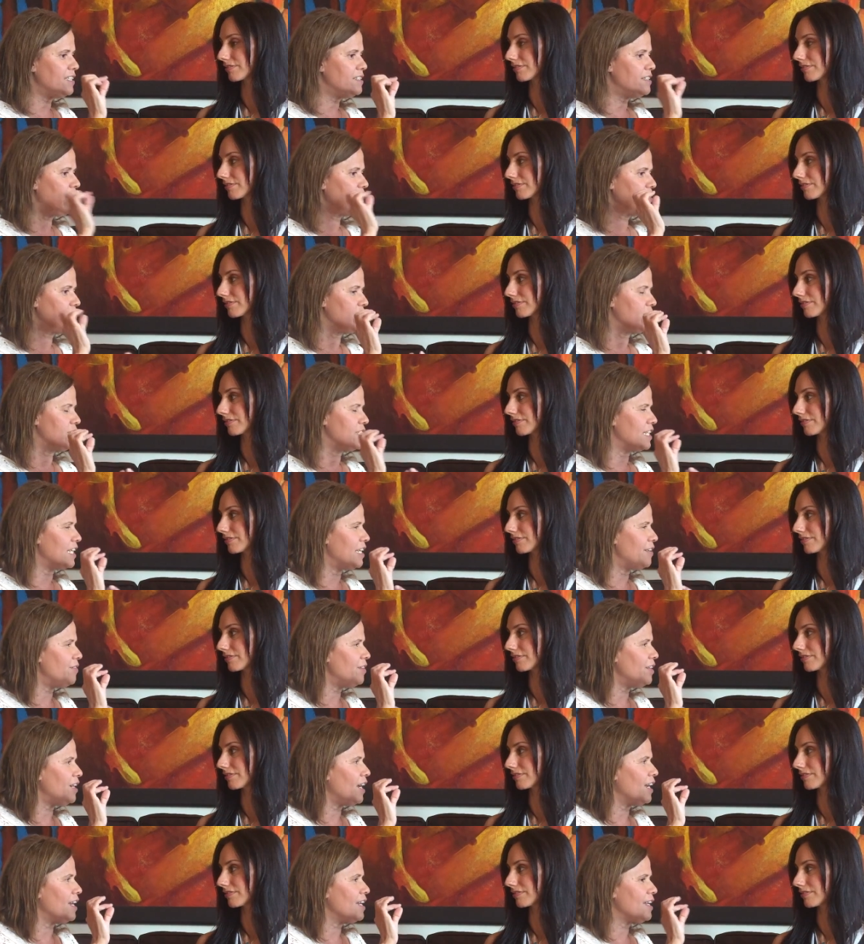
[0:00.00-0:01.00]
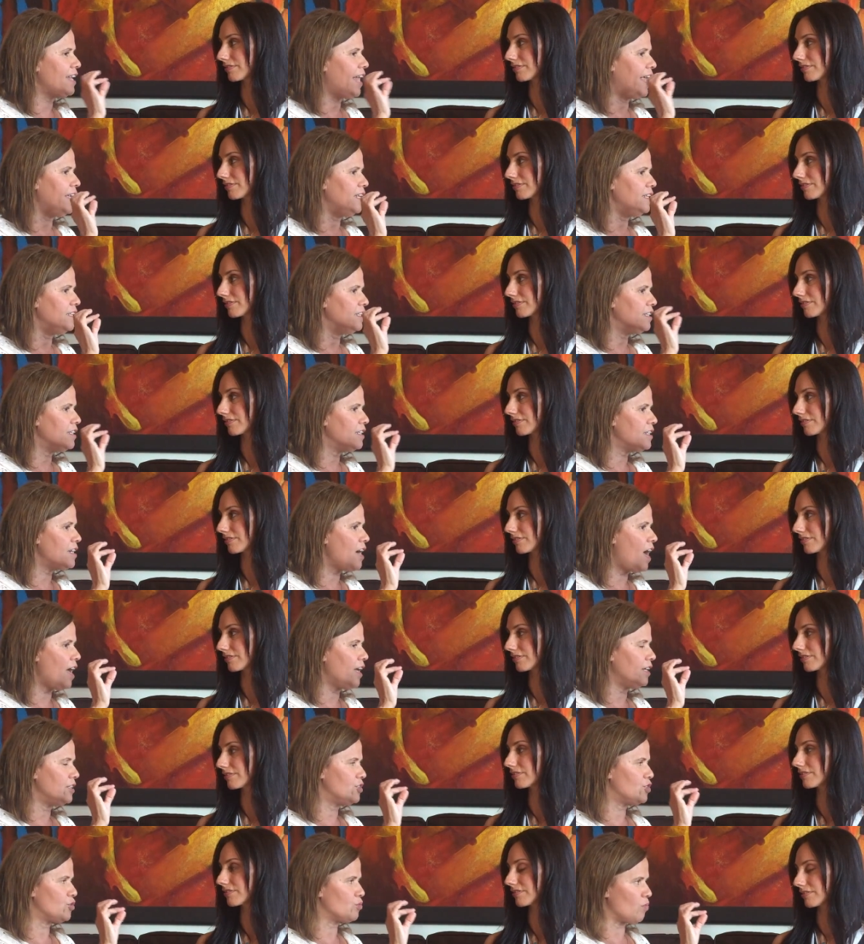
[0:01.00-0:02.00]
Speaker 1: that touches it, even a light
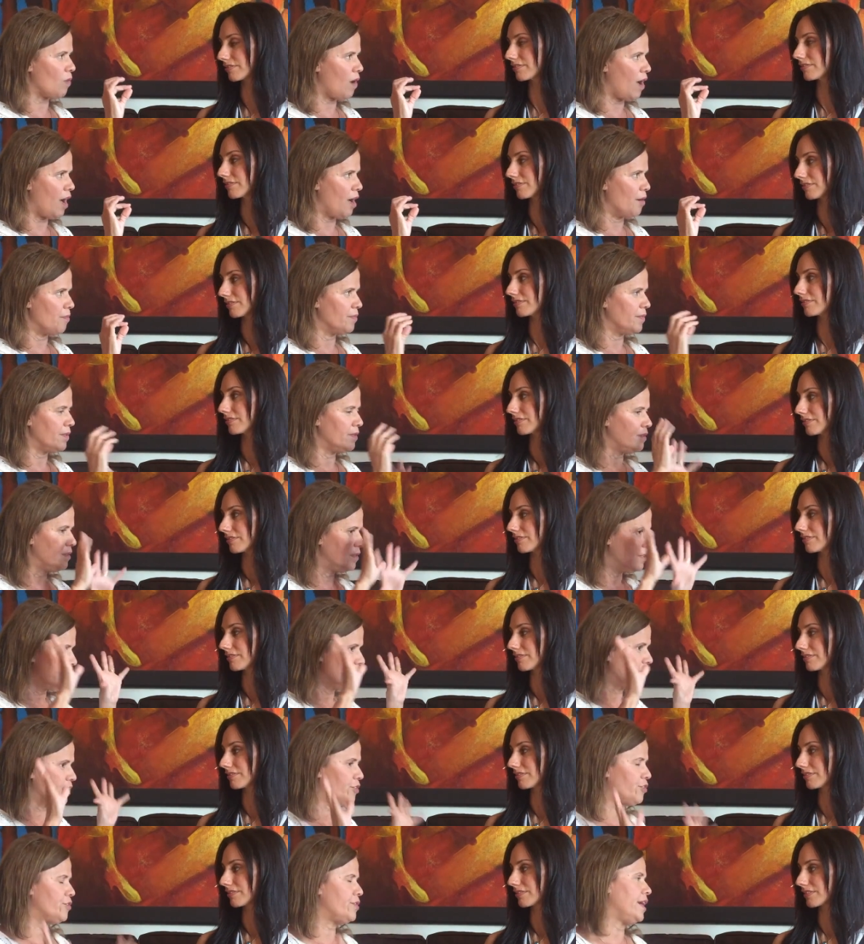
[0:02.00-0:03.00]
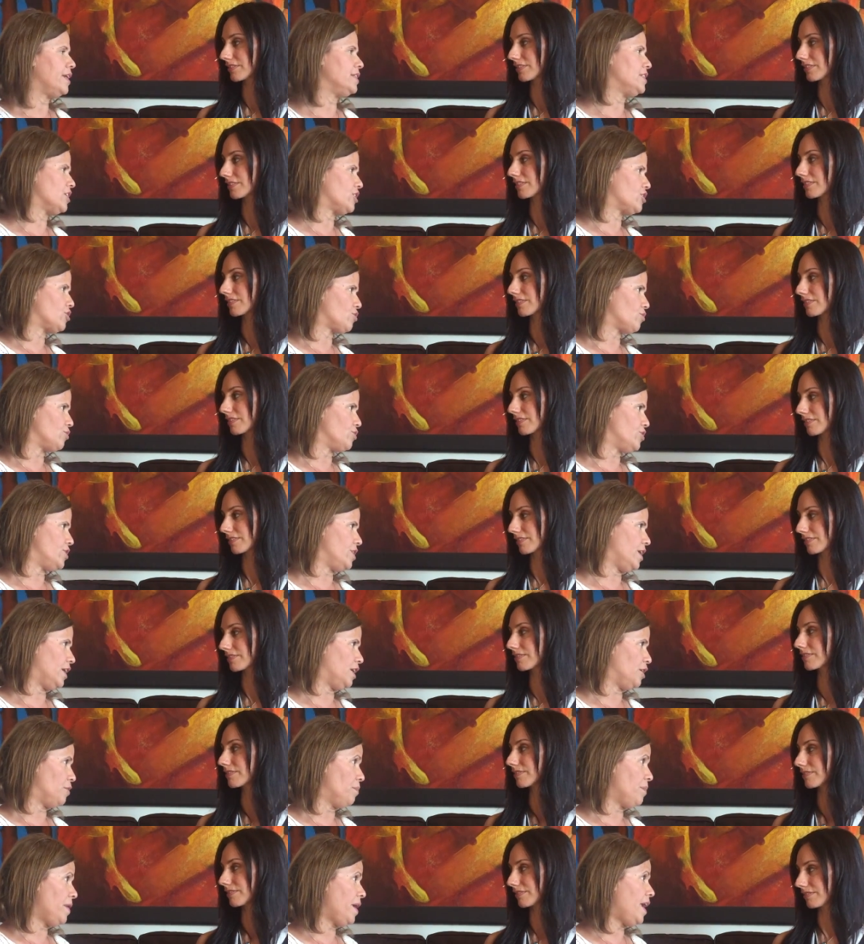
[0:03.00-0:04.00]
cotton swab, creates
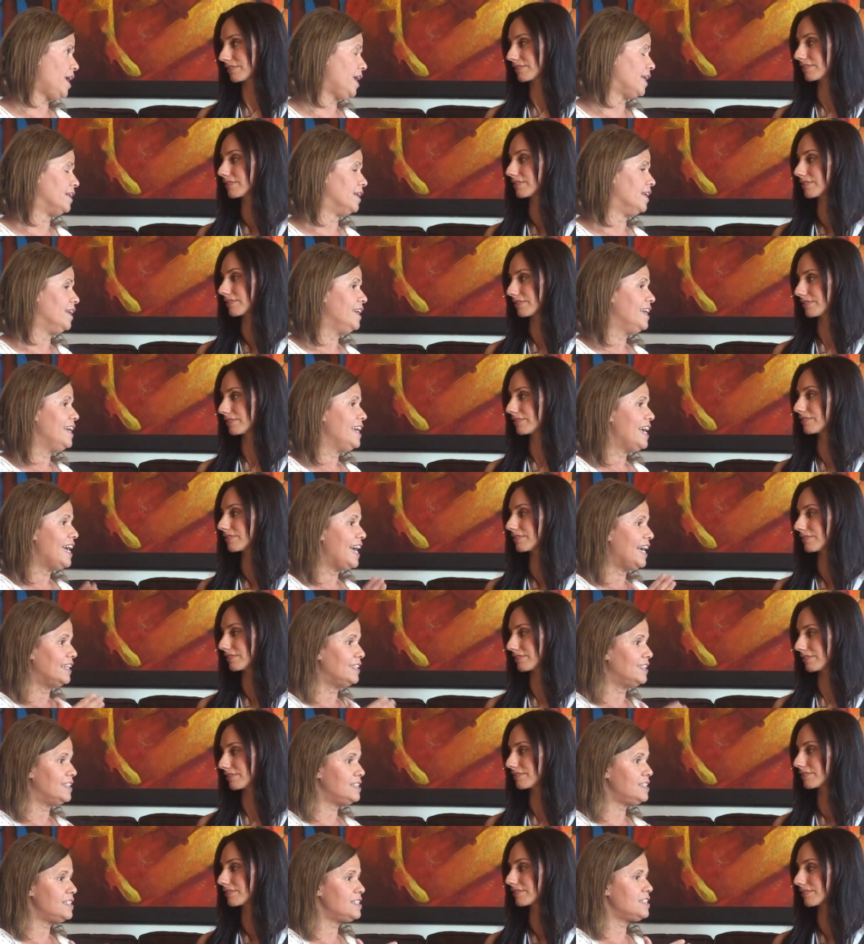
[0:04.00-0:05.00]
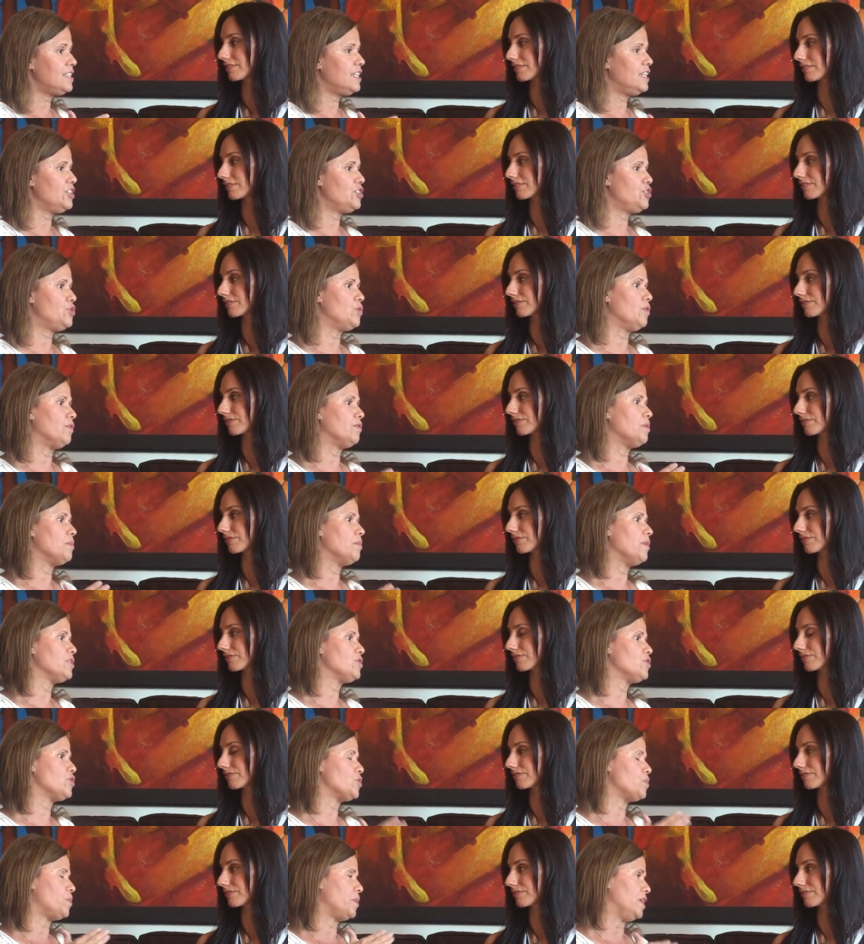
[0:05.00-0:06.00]
excruciating pain. And this is an issue of the
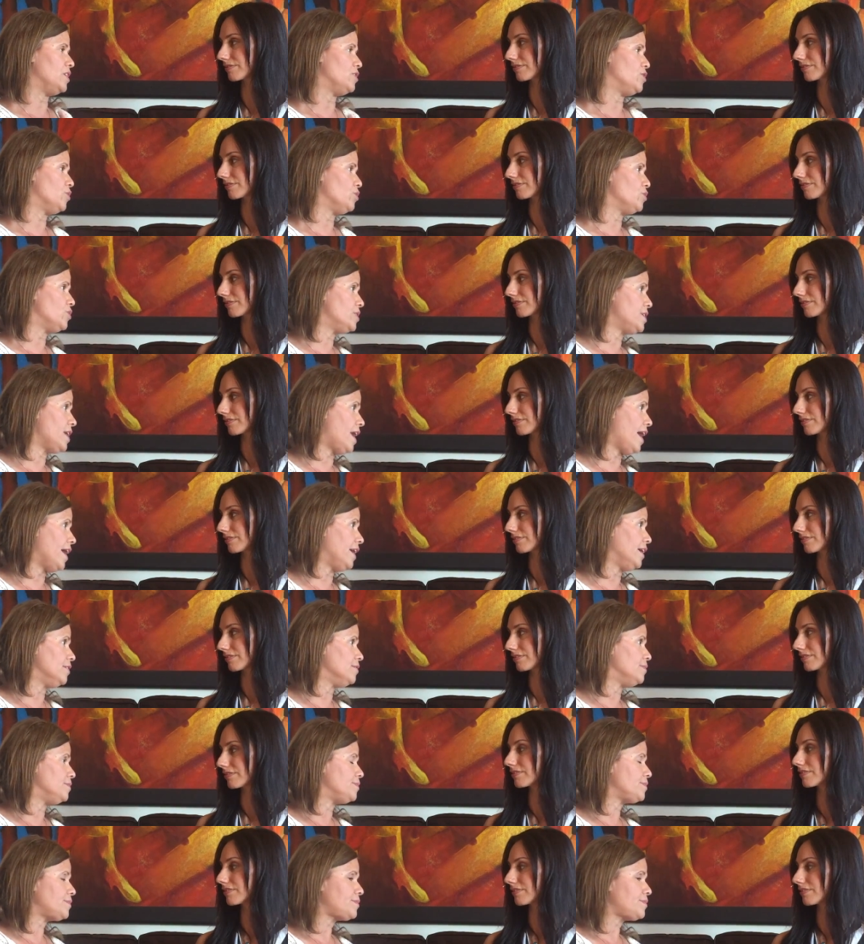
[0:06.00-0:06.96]
muscles being too tight,